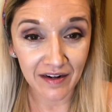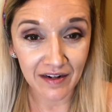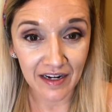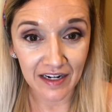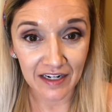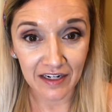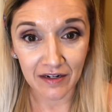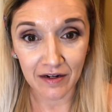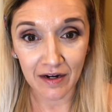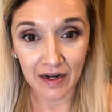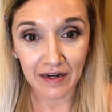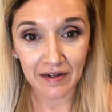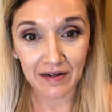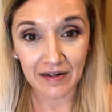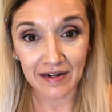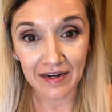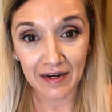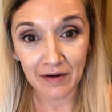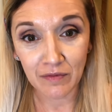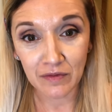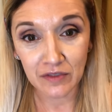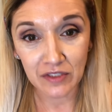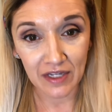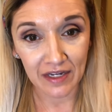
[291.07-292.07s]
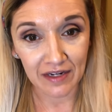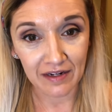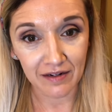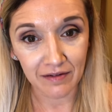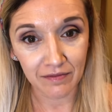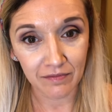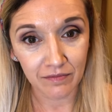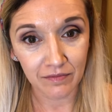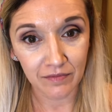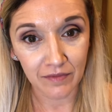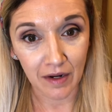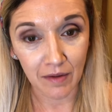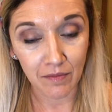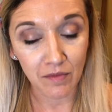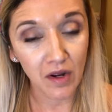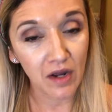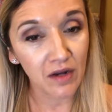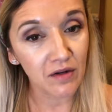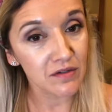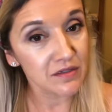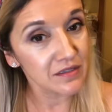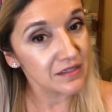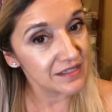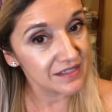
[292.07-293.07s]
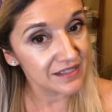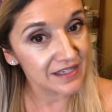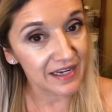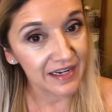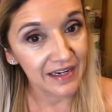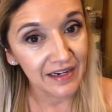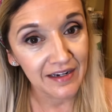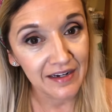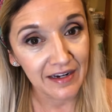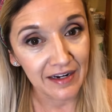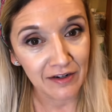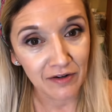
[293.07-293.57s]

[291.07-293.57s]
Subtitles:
And it was like, I'm not sick.